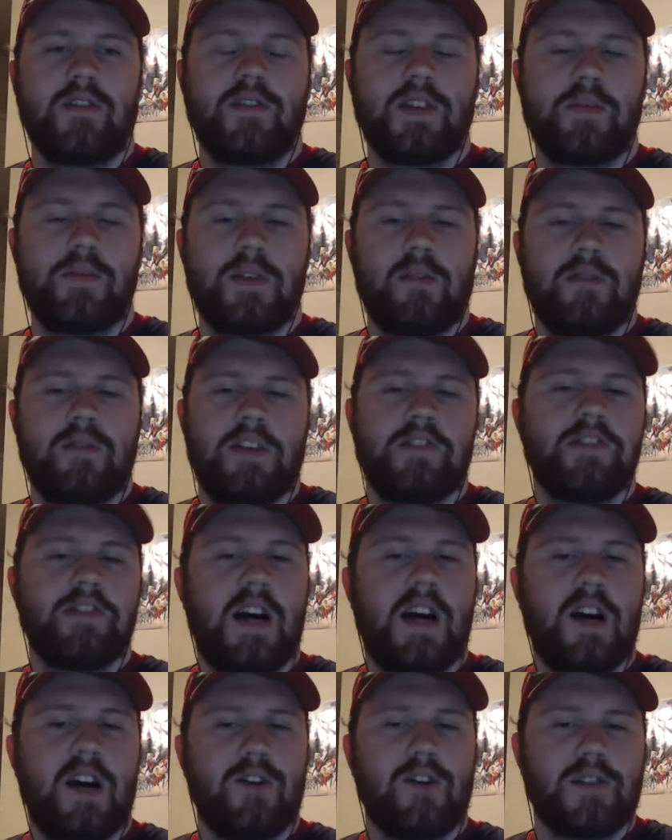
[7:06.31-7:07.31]
Sometimes he has
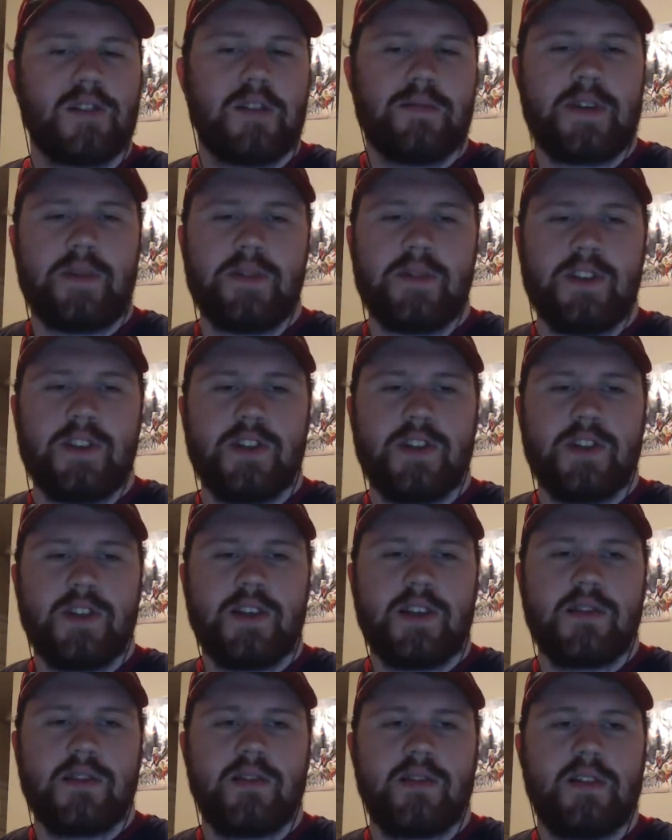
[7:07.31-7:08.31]
goggles, sometimes he just
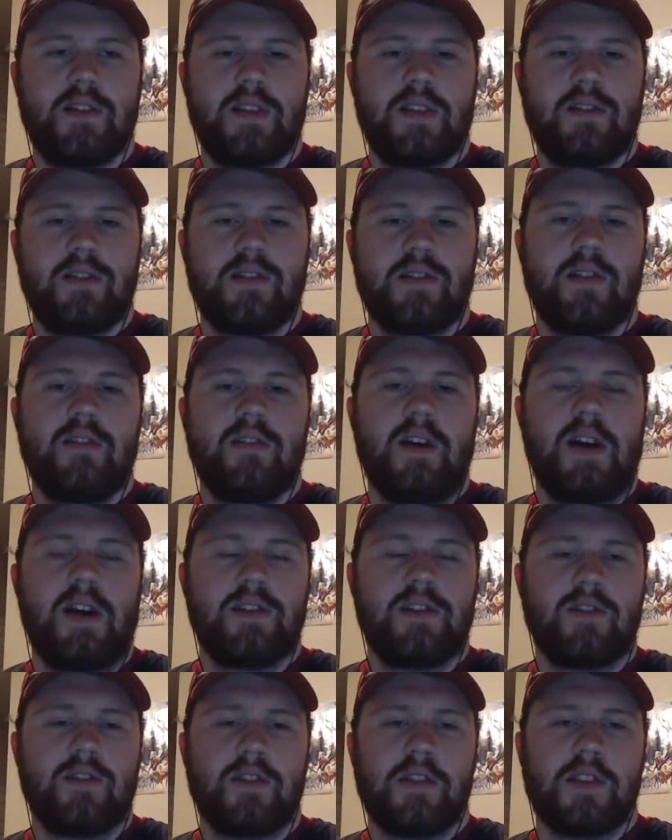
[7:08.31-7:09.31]
has like
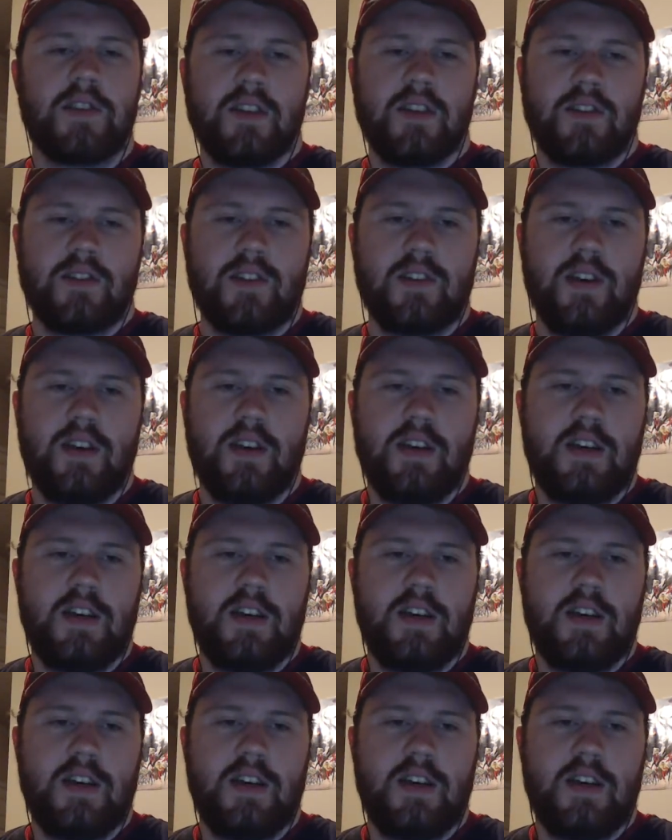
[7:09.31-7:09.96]
sunglass looking things.